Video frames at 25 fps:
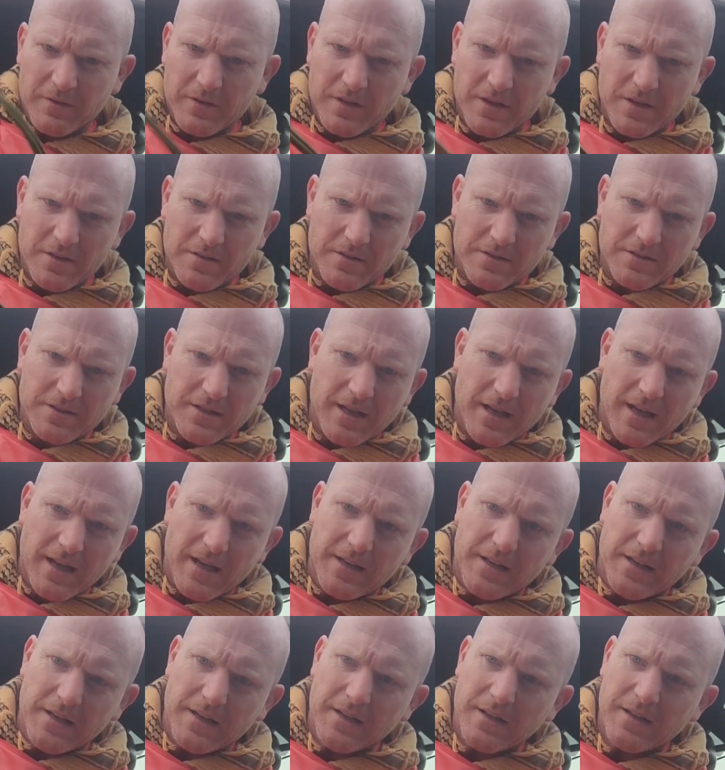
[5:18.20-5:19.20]
the other
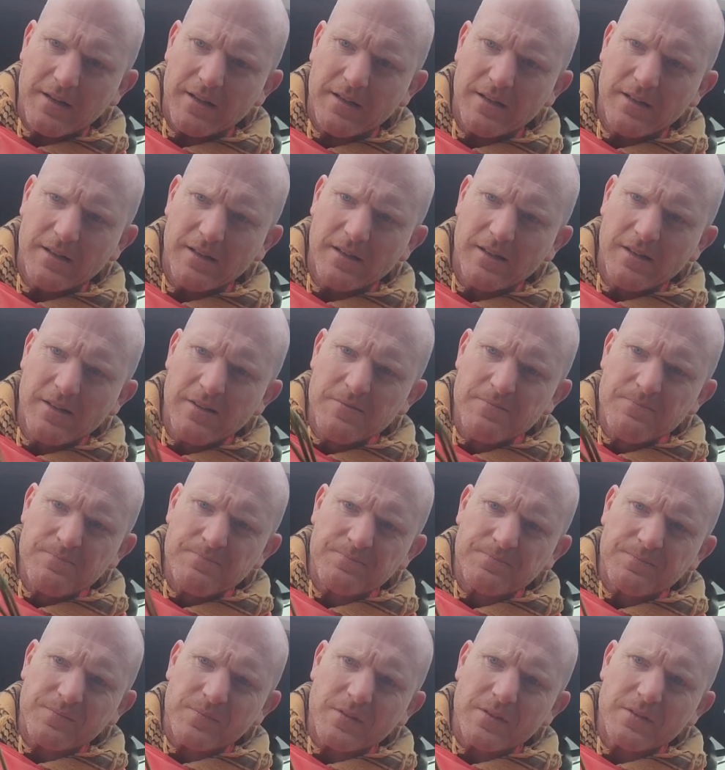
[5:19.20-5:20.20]
side.
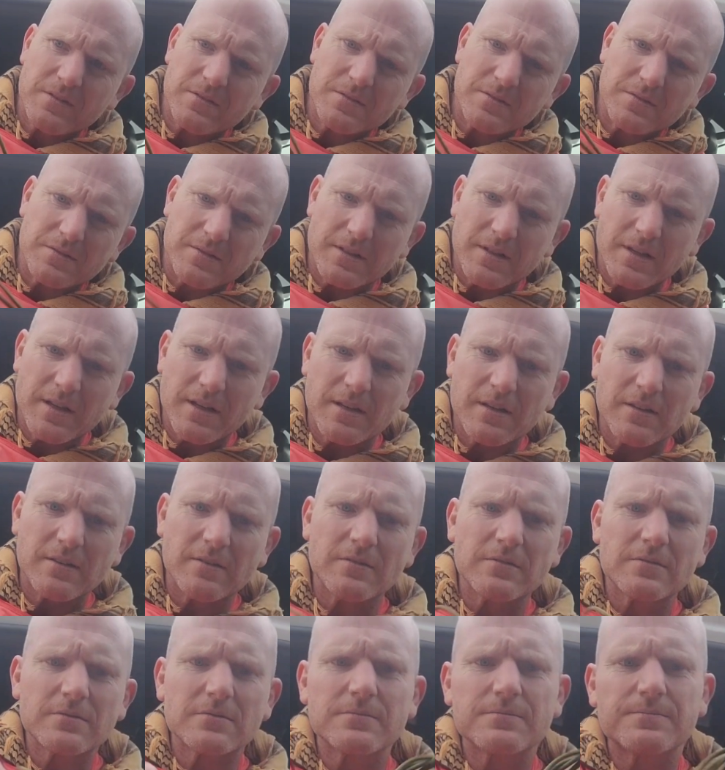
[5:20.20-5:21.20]
So
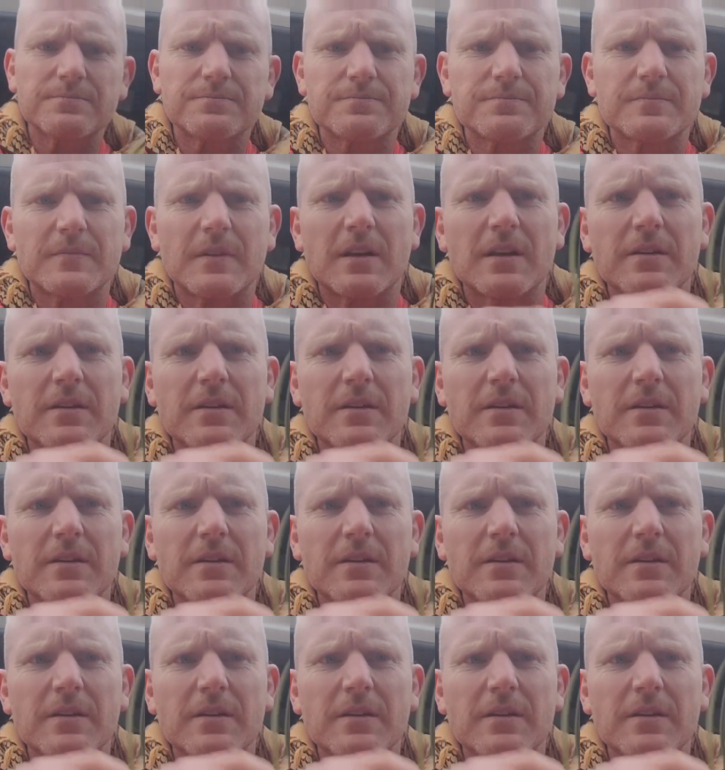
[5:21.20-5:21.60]
now I